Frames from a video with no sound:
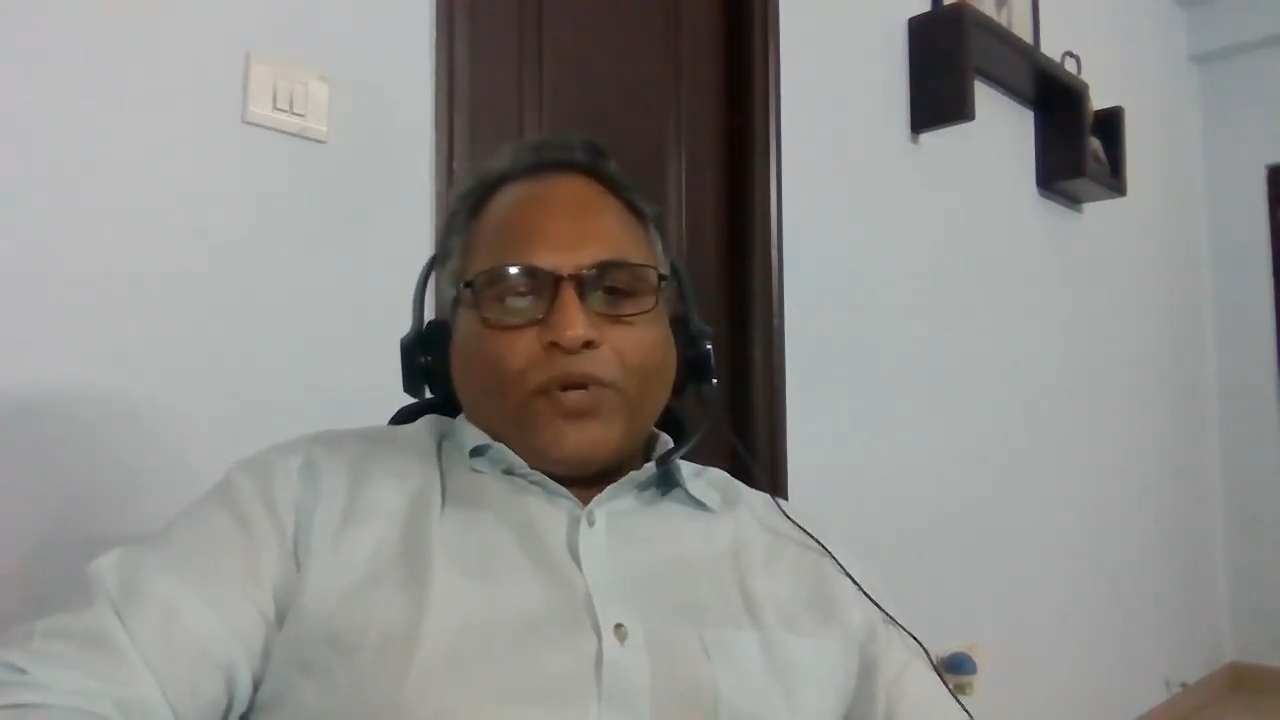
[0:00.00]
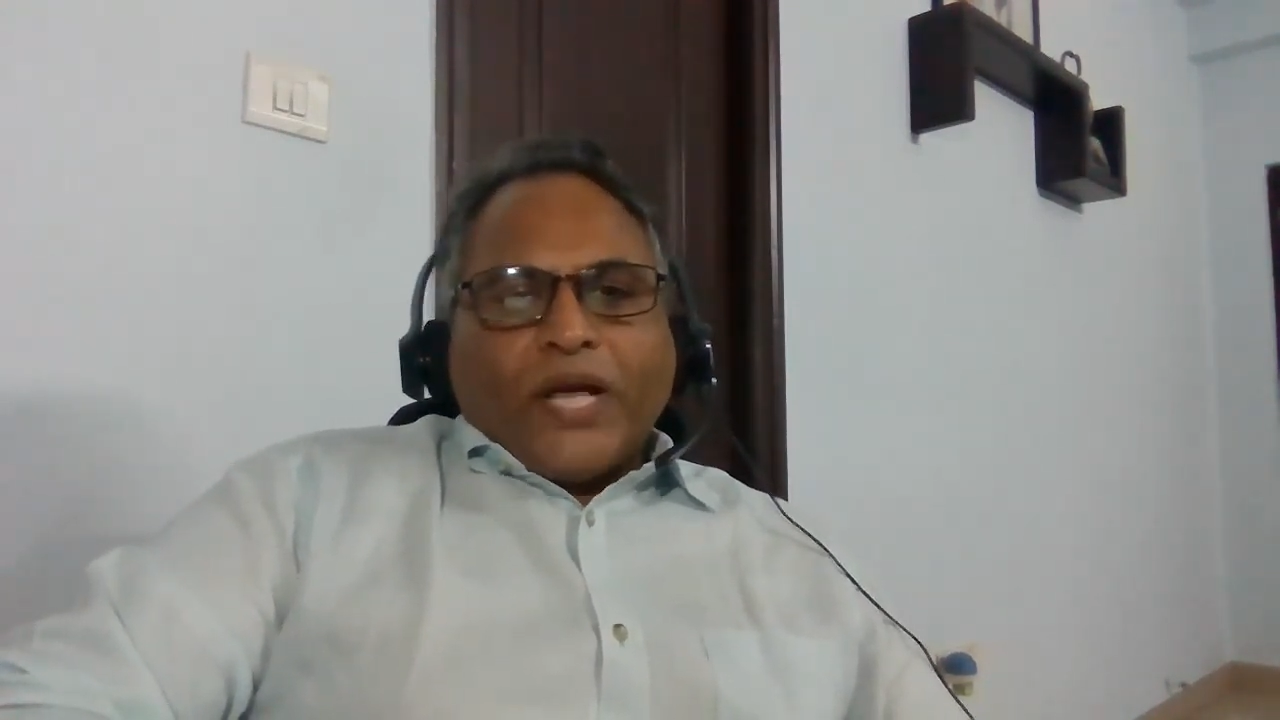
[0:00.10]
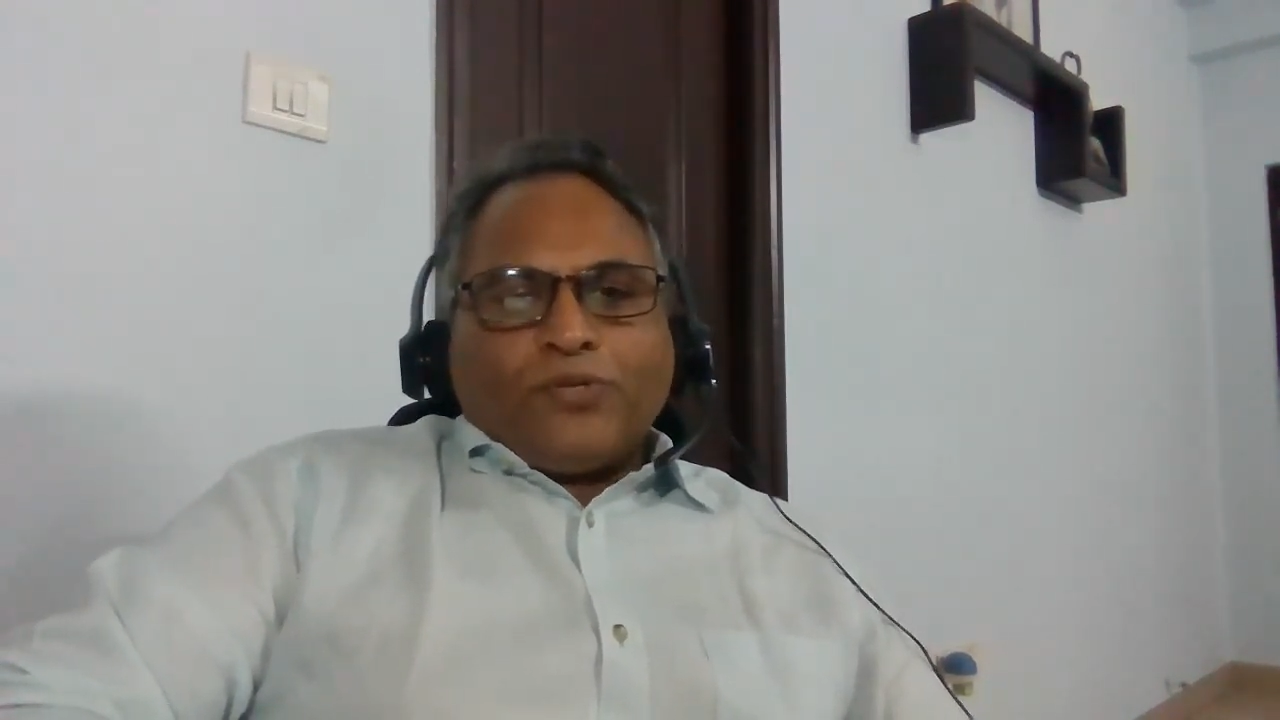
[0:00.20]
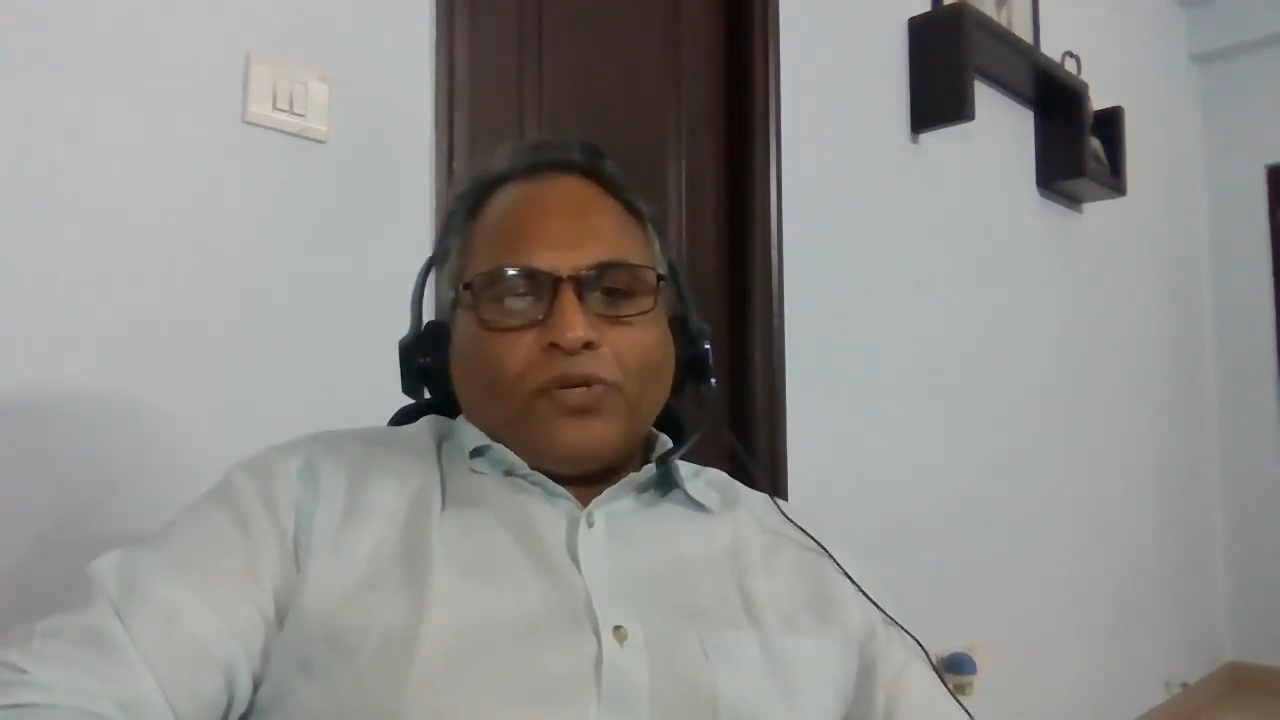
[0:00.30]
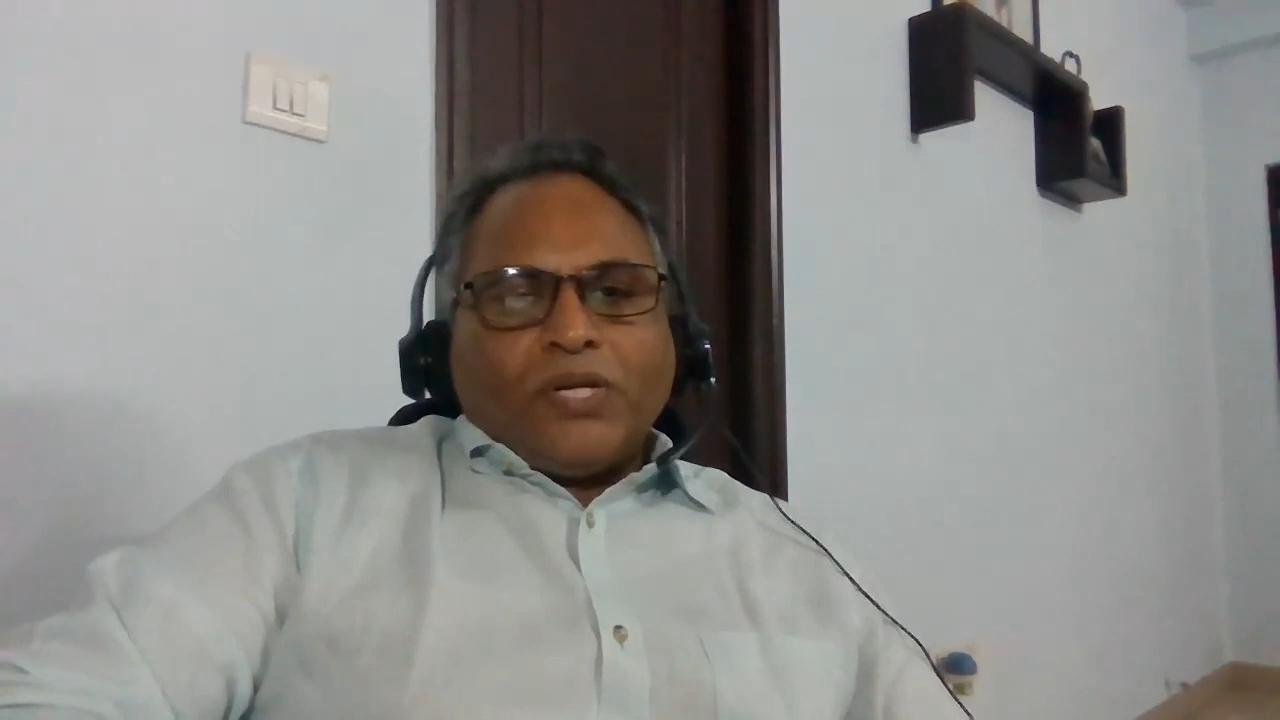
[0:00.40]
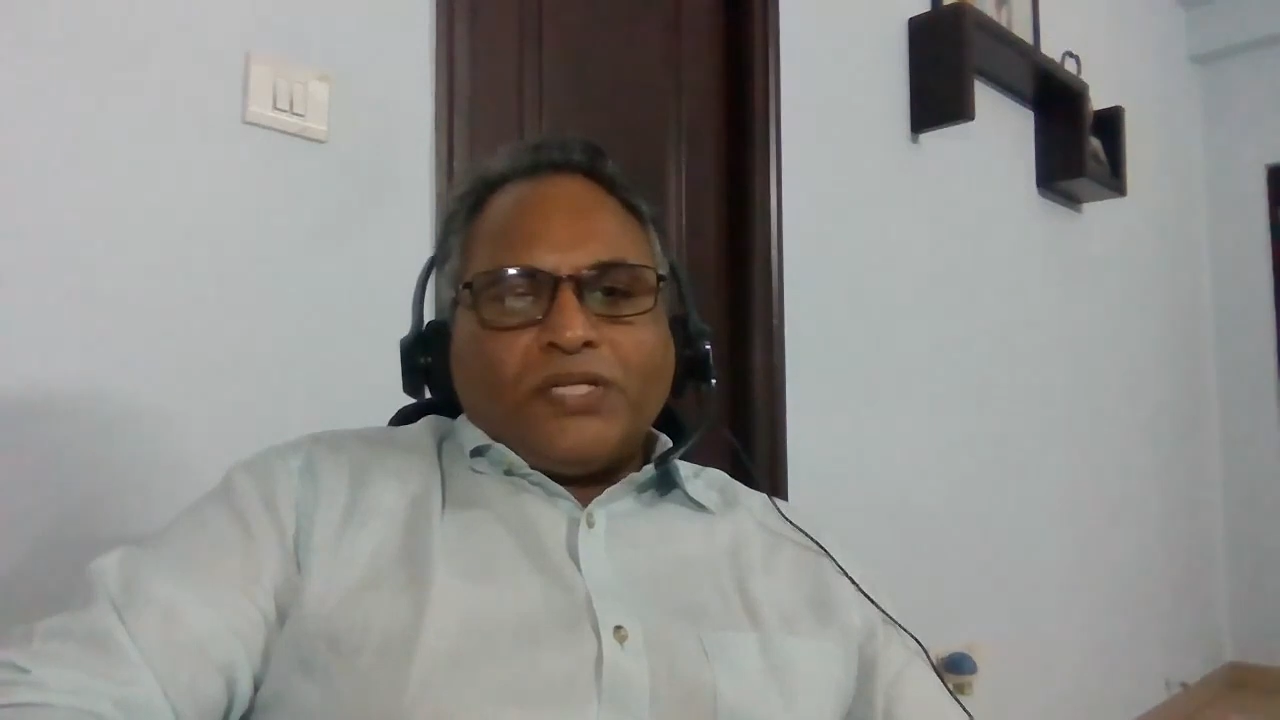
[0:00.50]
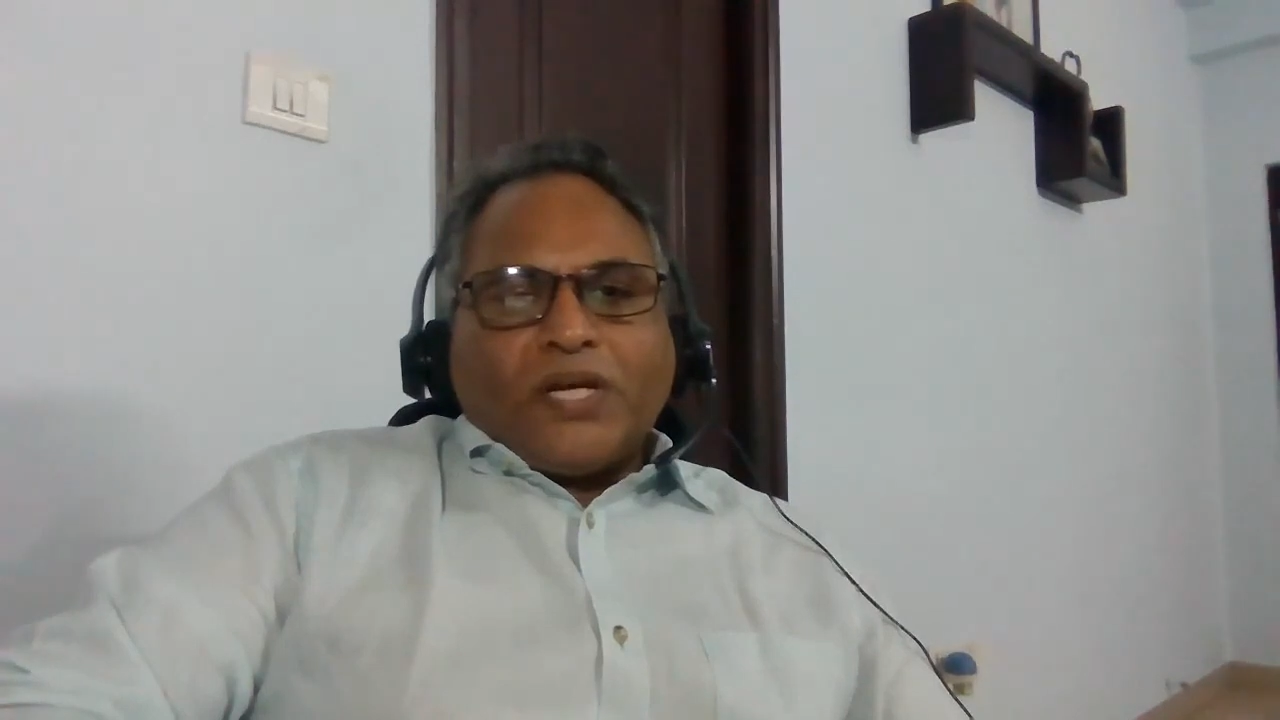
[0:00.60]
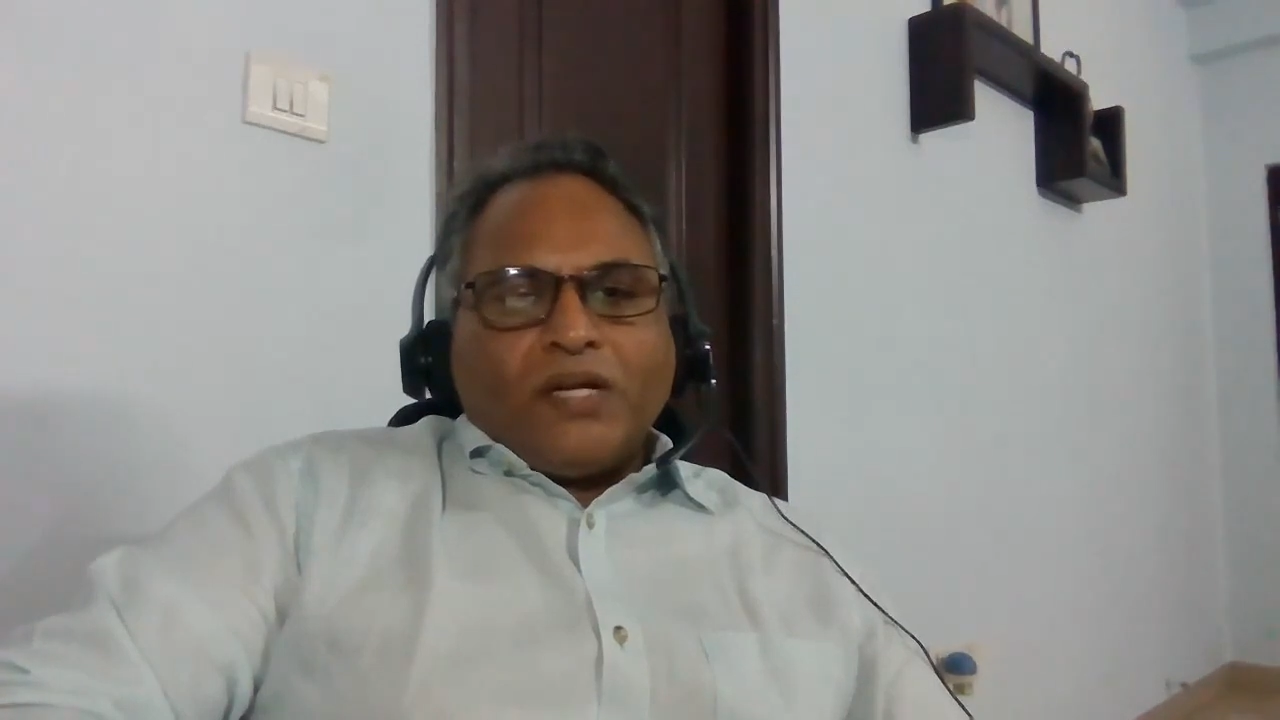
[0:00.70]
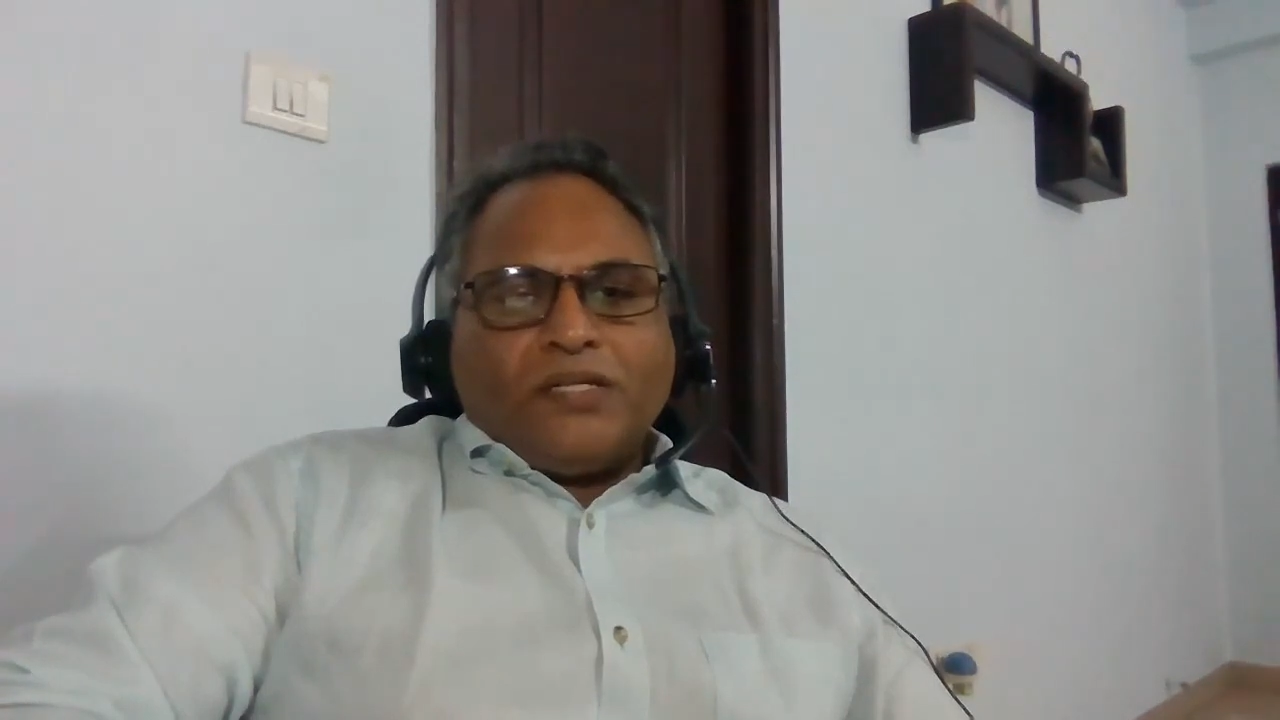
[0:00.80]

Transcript: of your accessorial